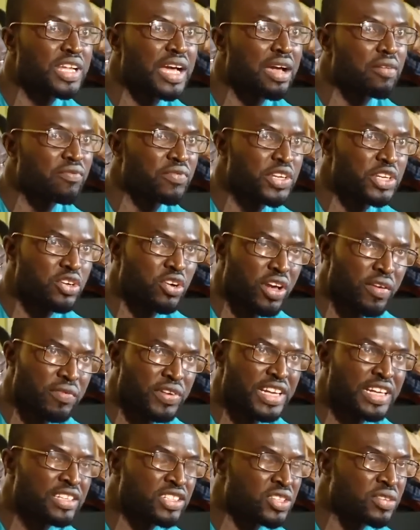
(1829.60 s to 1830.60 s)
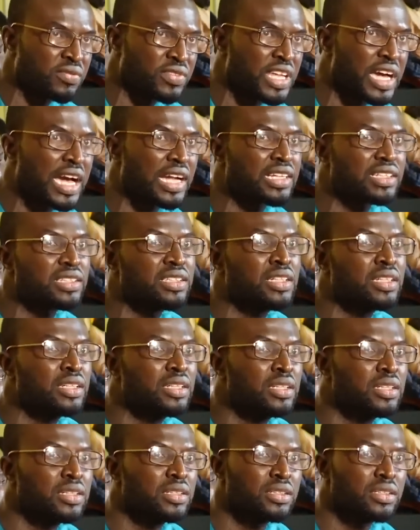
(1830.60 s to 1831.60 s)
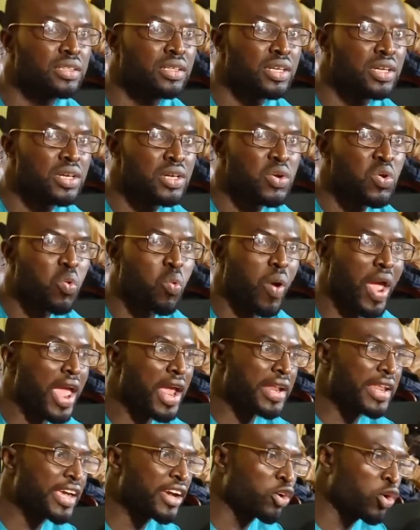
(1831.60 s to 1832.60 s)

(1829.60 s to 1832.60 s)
that. Video evidence of that. Where they